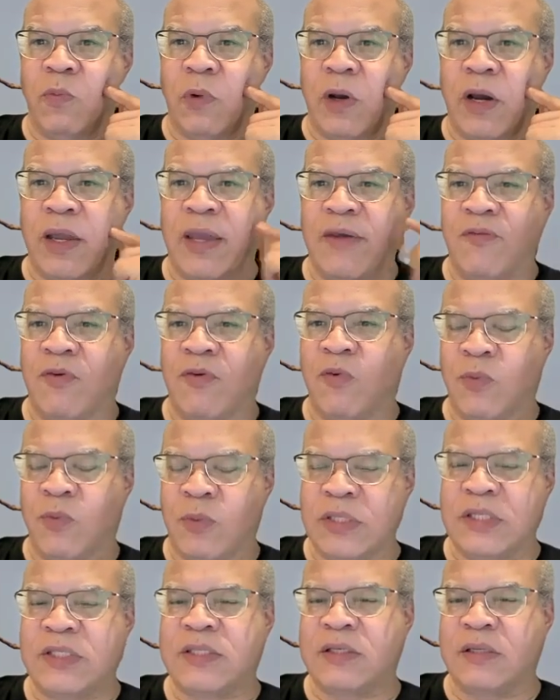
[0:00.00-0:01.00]
I haven't
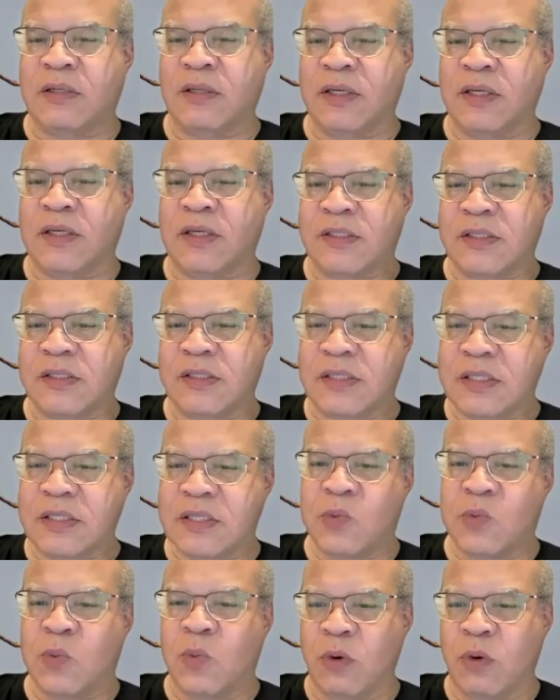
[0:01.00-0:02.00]
recently because it
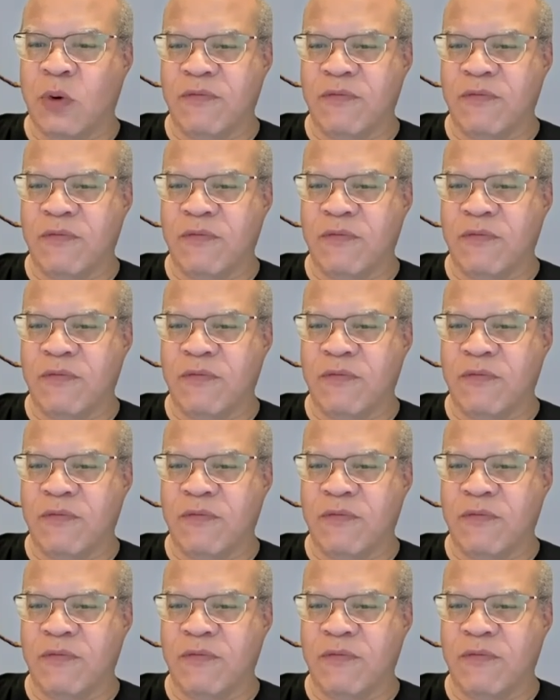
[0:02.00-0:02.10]
didn't work